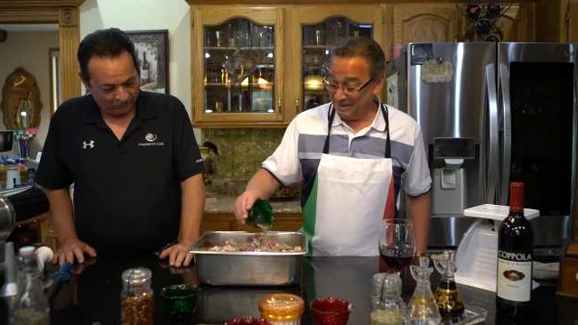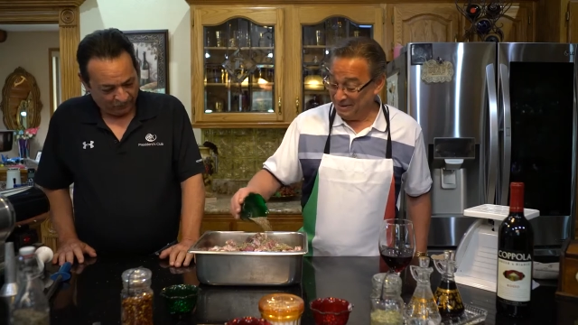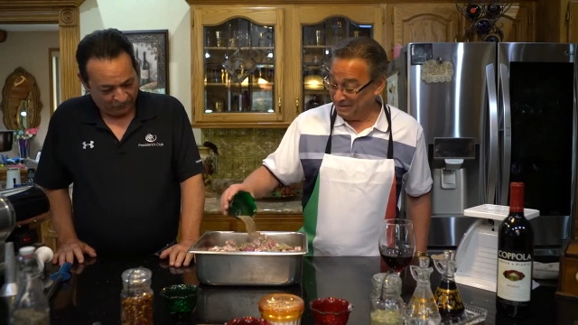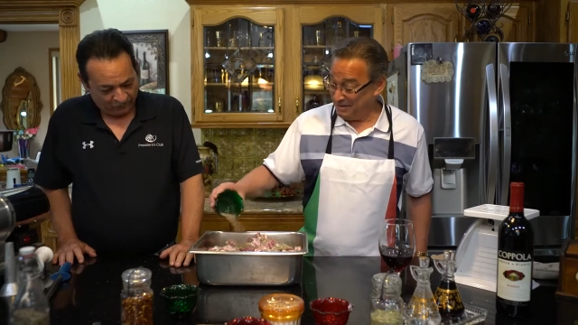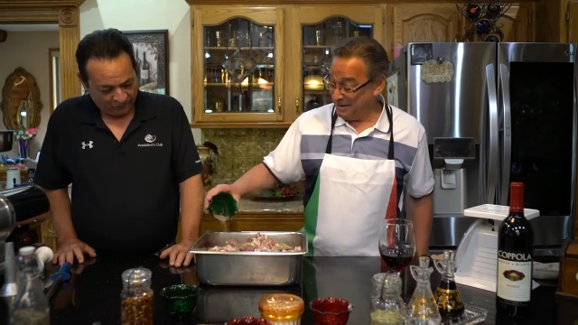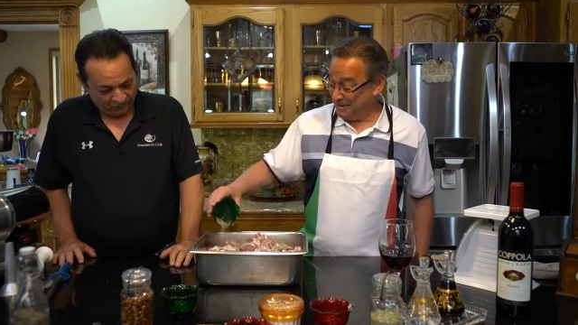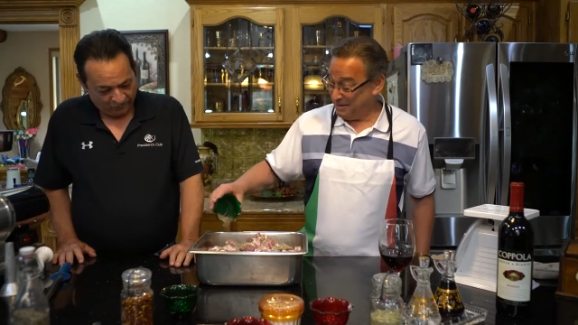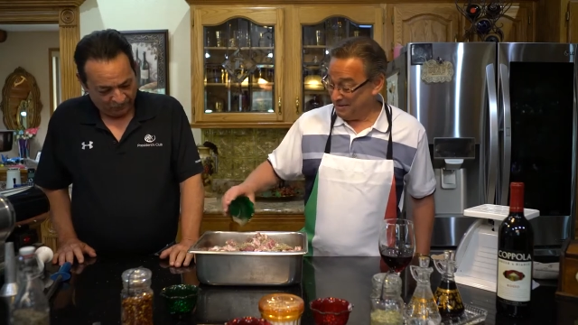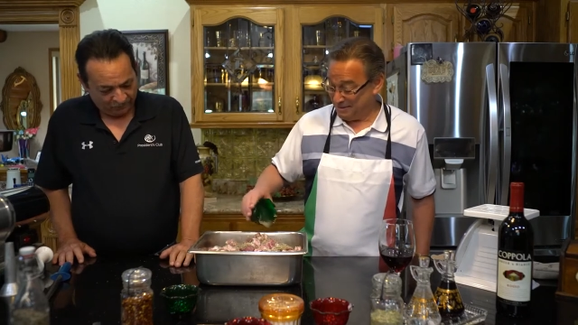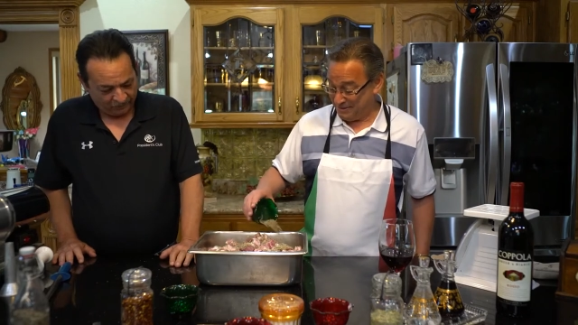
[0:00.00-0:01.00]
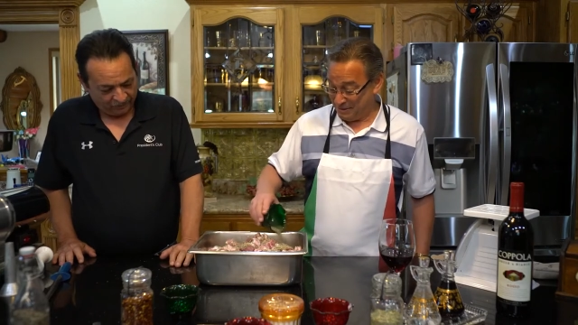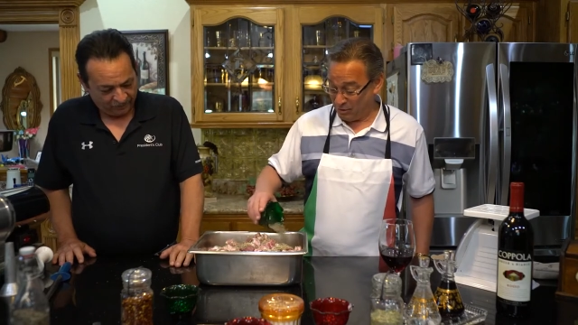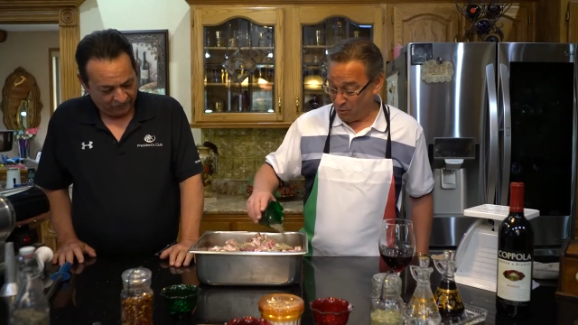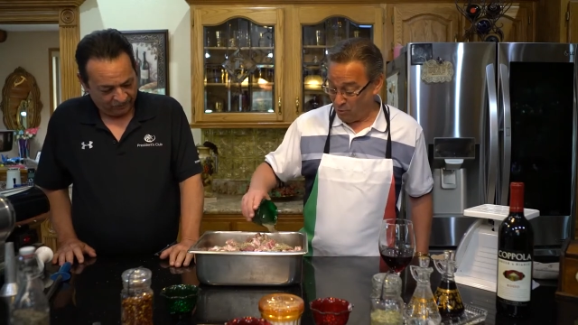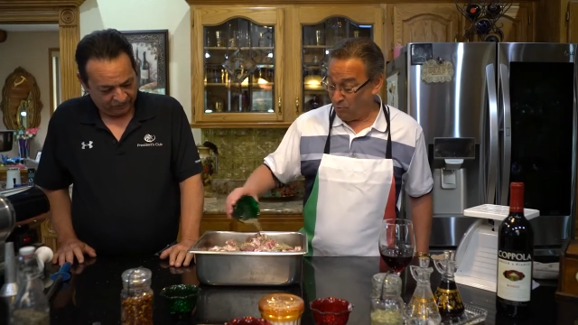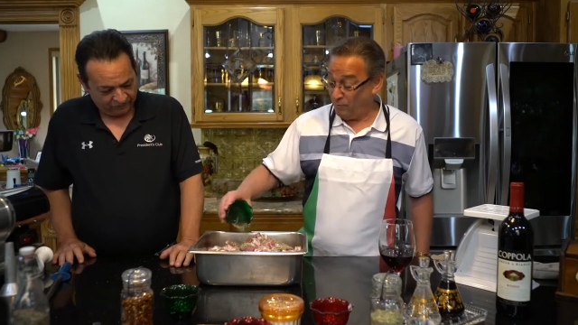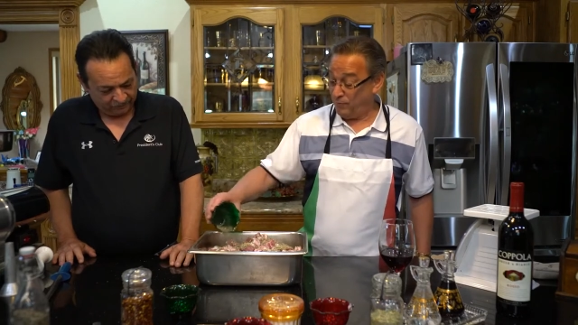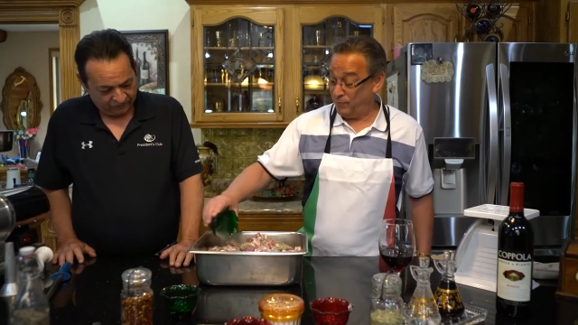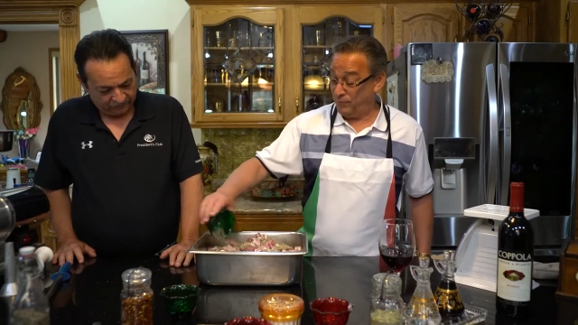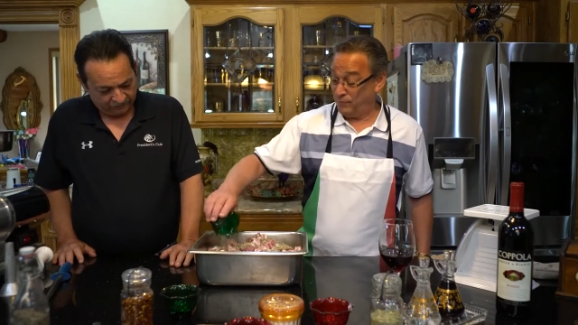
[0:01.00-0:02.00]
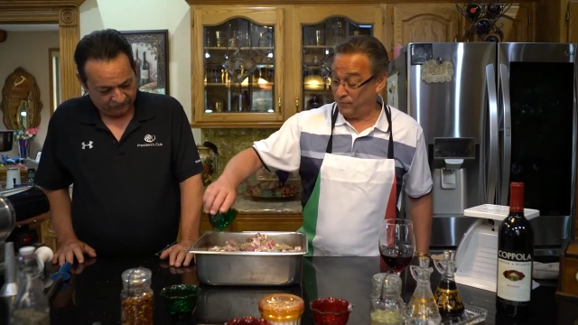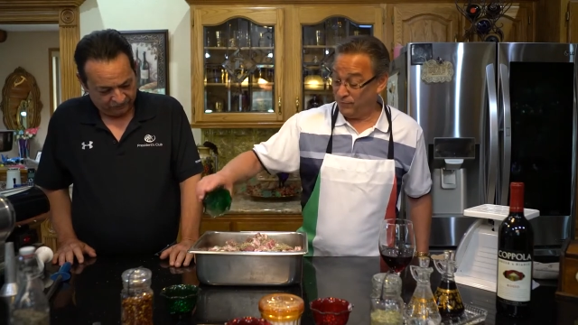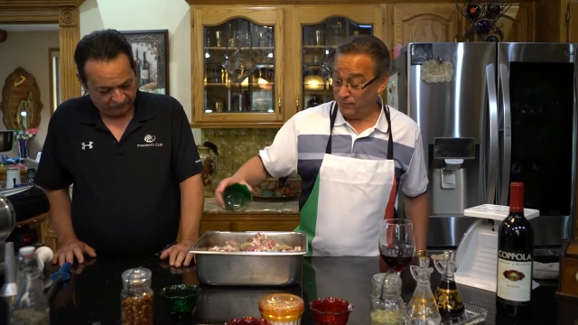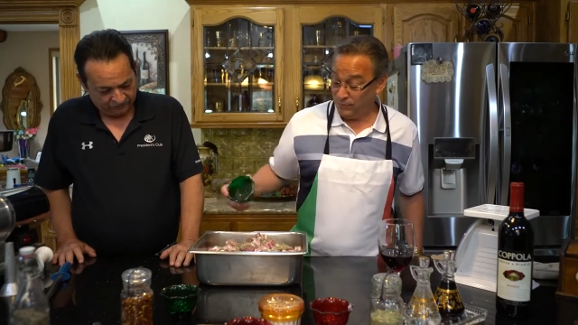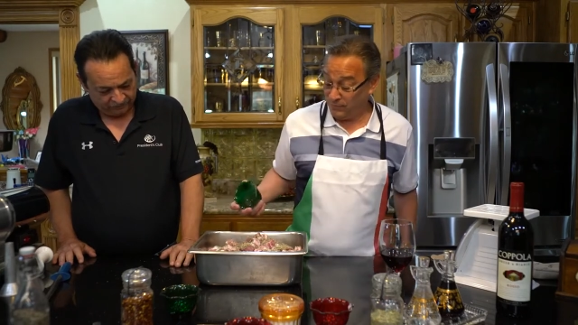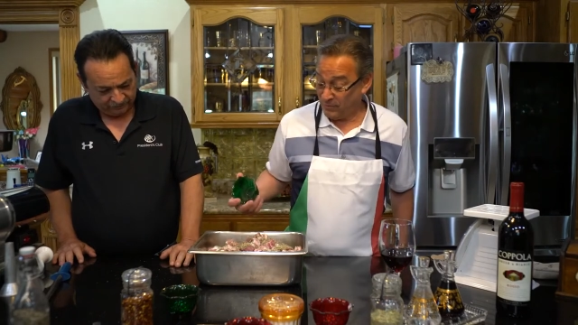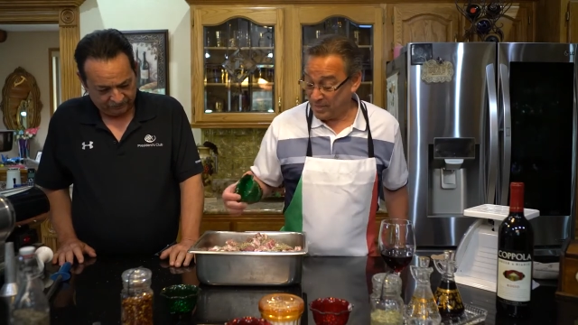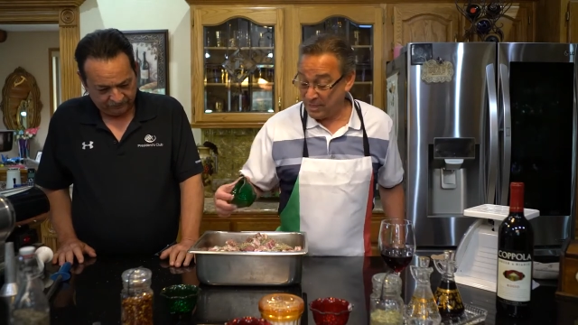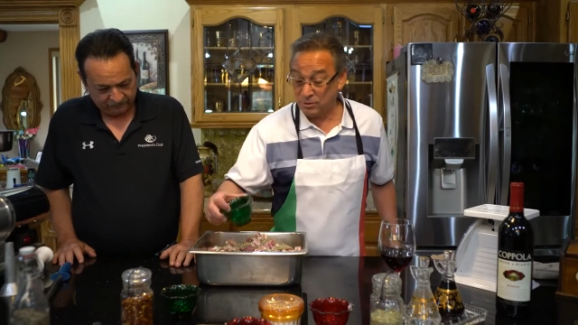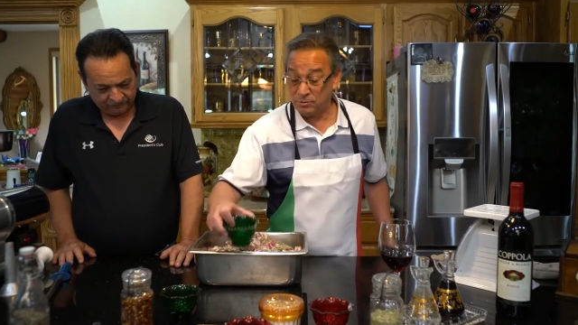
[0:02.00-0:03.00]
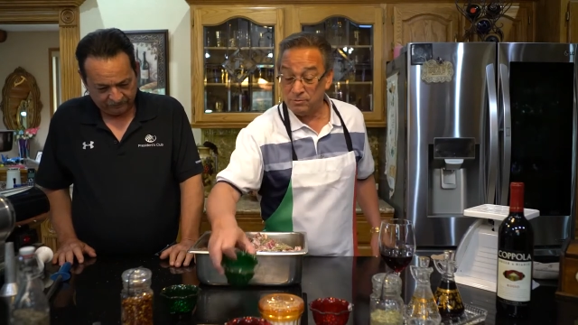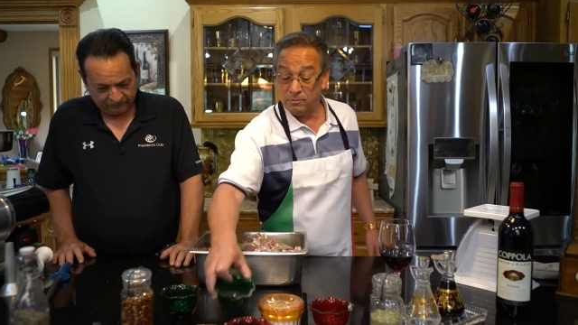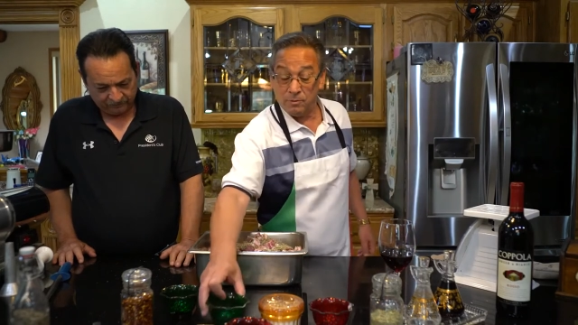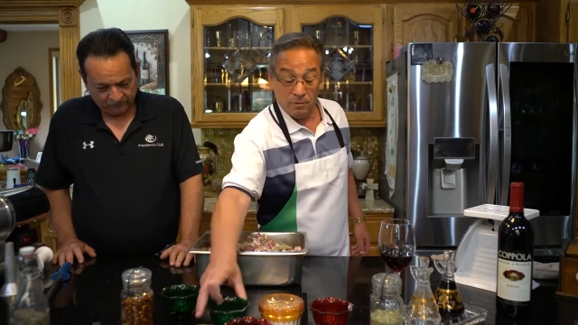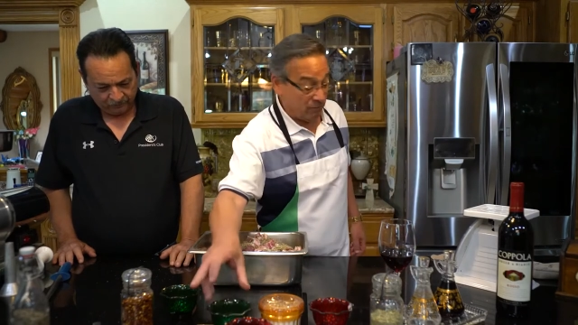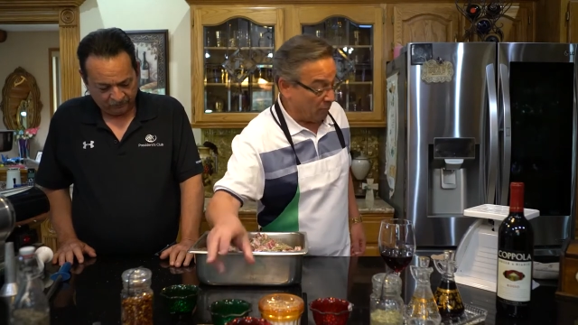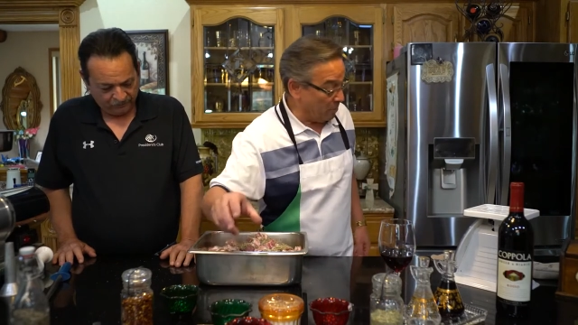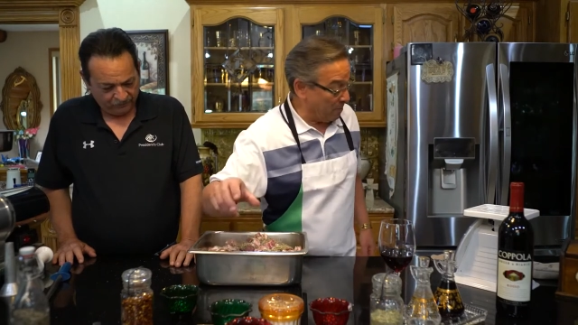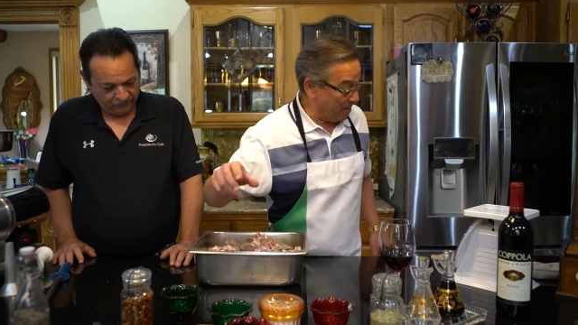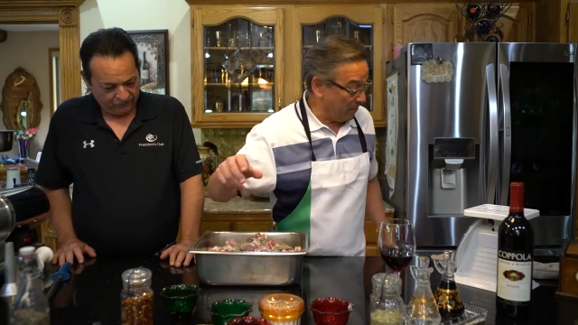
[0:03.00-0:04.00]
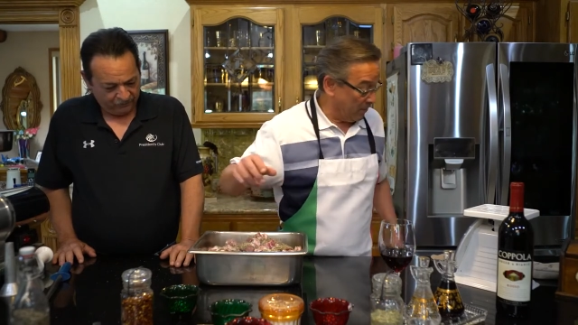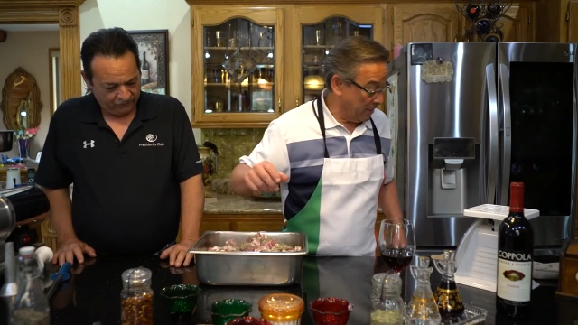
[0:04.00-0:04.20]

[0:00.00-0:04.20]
Speaker 1: and uh, so that's for the pepper.